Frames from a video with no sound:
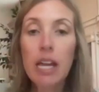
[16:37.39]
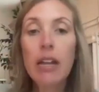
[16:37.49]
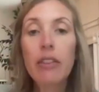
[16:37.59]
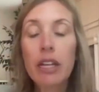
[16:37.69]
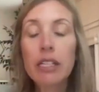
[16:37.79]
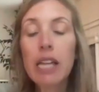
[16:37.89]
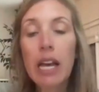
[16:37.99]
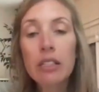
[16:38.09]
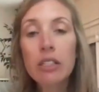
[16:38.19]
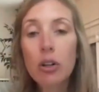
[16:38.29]
and things
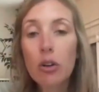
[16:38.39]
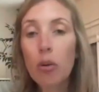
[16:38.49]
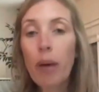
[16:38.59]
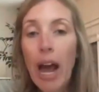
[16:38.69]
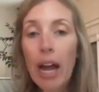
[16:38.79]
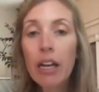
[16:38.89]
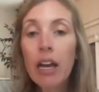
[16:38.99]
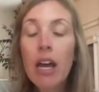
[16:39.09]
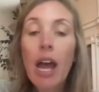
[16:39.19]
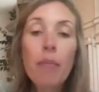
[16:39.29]
can circle back,
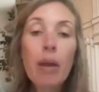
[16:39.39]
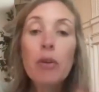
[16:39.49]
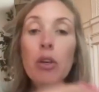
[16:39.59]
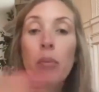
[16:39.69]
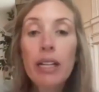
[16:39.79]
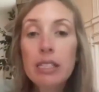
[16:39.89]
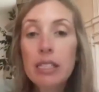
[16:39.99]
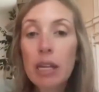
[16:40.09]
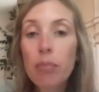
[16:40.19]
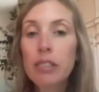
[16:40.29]
and maybe you might
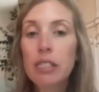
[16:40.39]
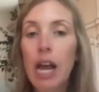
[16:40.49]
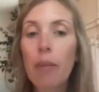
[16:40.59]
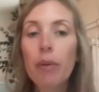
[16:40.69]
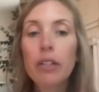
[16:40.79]
skip a step.